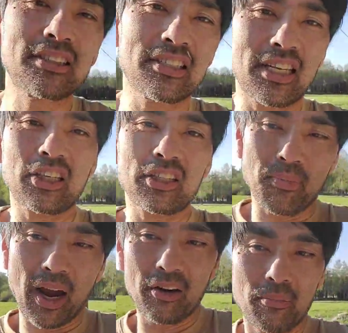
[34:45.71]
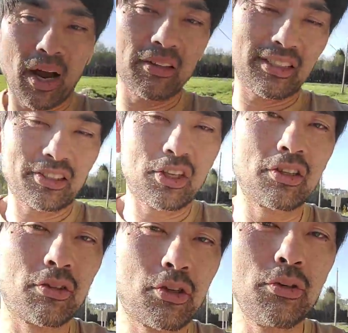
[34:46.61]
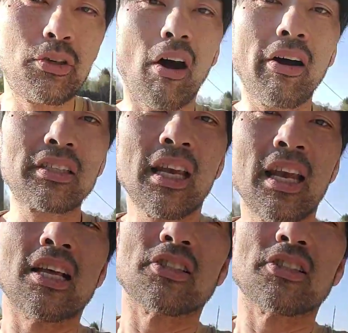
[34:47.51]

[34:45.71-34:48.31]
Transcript: is because there's such a minor amount just to the 2 dogs.